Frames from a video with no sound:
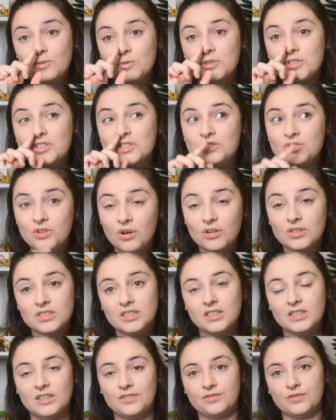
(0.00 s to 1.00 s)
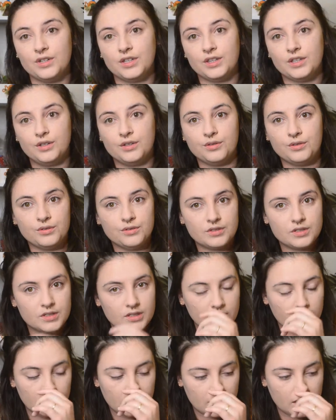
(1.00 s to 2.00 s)
was not delivering the goods.
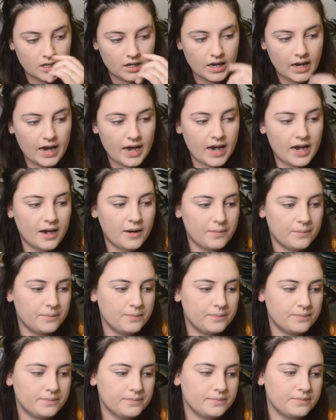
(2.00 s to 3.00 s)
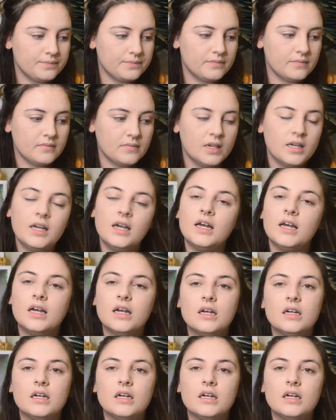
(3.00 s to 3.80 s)
Buzzfeed,